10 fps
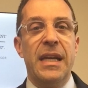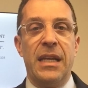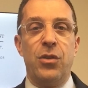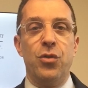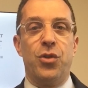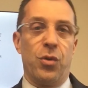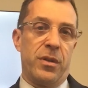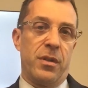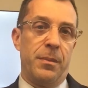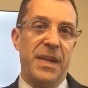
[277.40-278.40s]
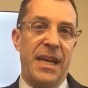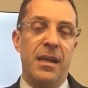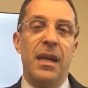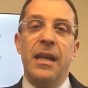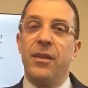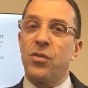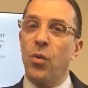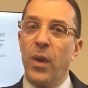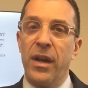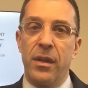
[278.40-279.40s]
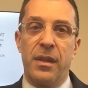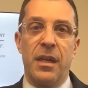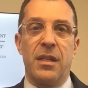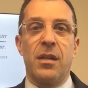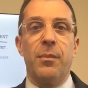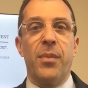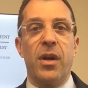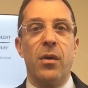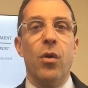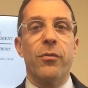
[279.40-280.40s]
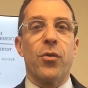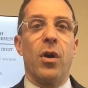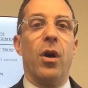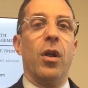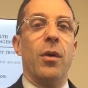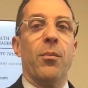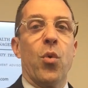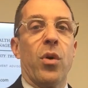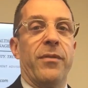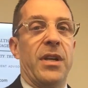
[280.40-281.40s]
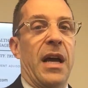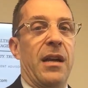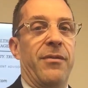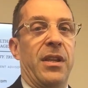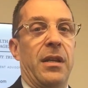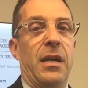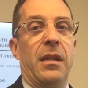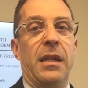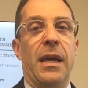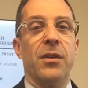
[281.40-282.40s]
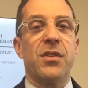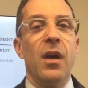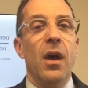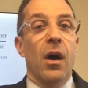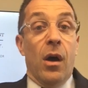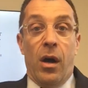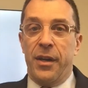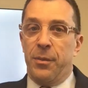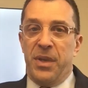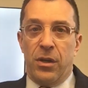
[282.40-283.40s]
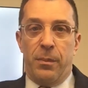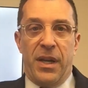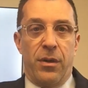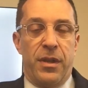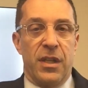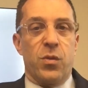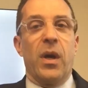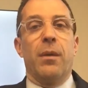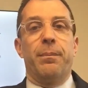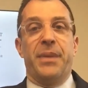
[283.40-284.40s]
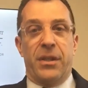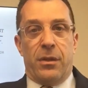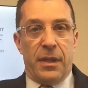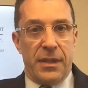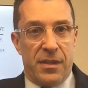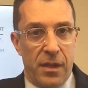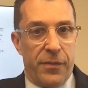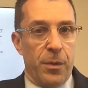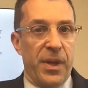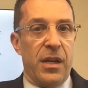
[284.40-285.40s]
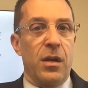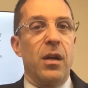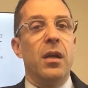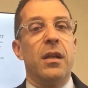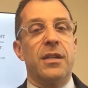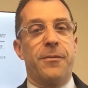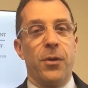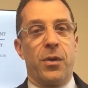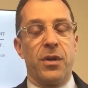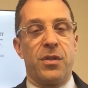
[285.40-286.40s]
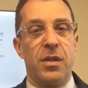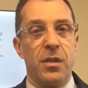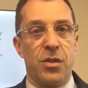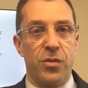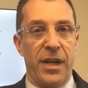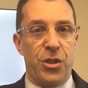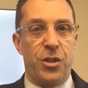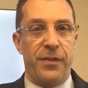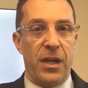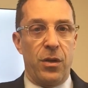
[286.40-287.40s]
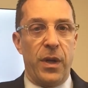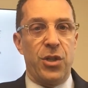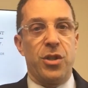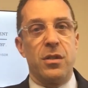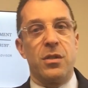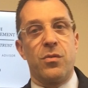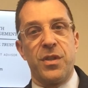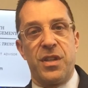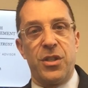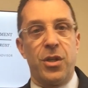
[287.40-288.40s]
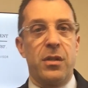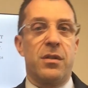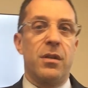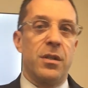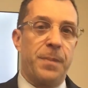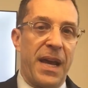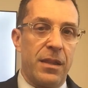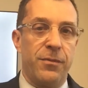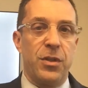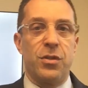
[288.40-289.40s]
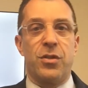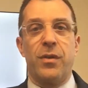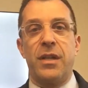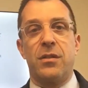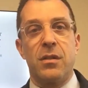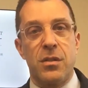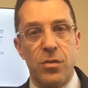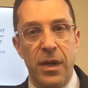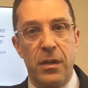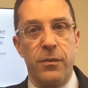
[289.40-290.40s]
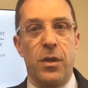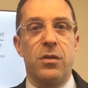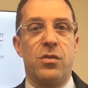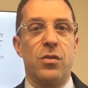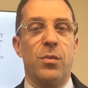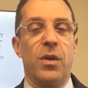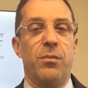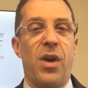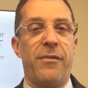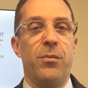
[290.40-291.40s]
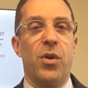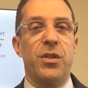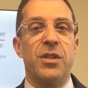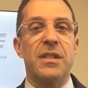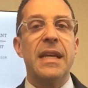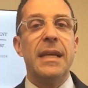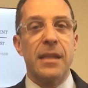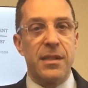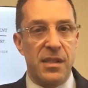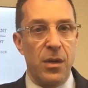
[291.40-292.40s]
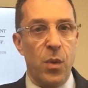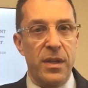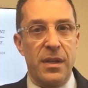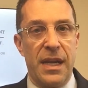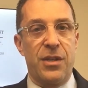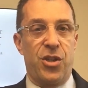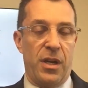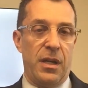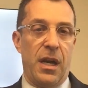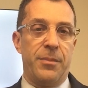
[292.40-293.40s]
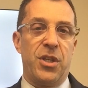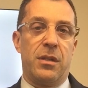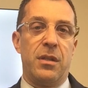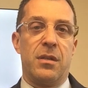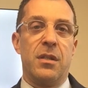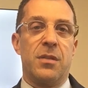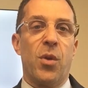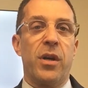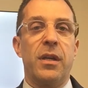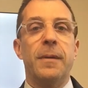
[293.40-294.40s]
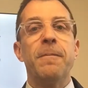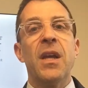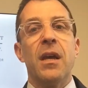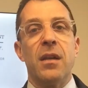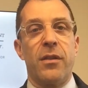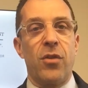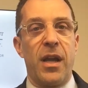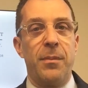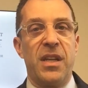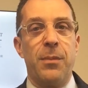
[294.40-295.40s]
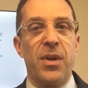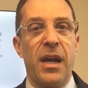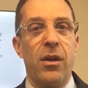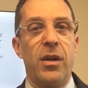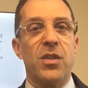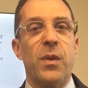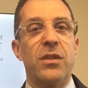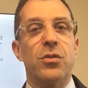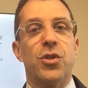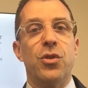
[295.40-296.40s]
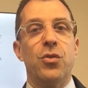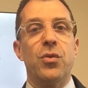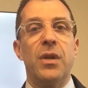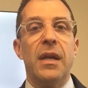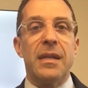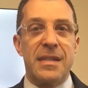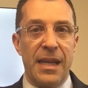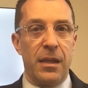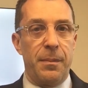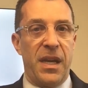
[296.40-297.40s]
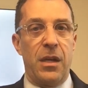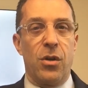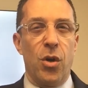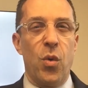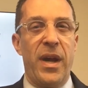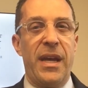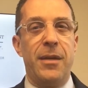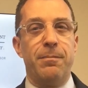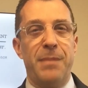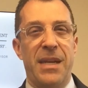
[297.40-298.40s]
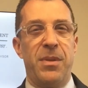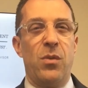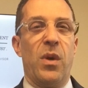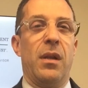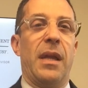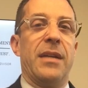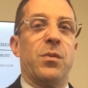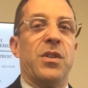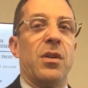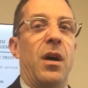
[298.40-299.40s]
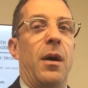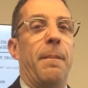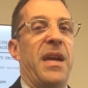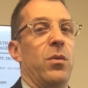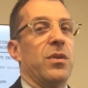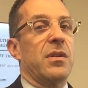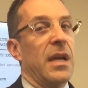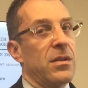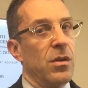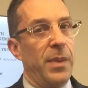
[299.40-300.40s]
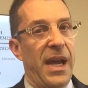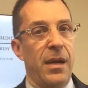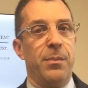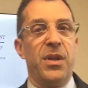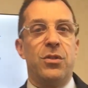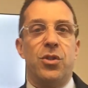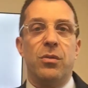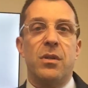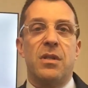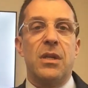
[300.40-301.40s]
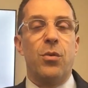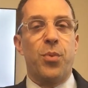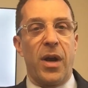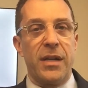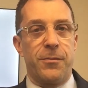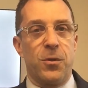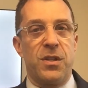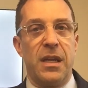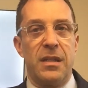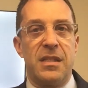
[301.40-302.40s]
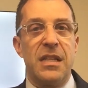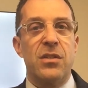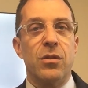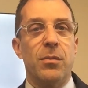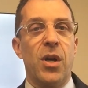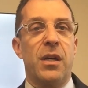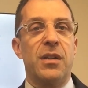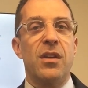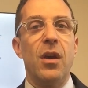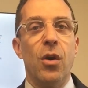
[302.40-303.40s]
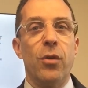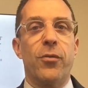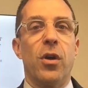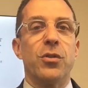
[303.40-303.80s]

in new short-term debt. This will weigh on things, but overall, more of a non-event than anything else. On to bigger and better things. Well, bigger. Let's see if they're better. Let's focus. Stretched valuations, recession concerns, path of interest rates, strength of the consumer, and profit margins. Let's see what the next shiny object is in this market. Another item to keep an eye on as we enter June. Sell in May and go away. Maybe. Well, as we saw, May was not so bad, but June is no prize in seasonal markets. Overall,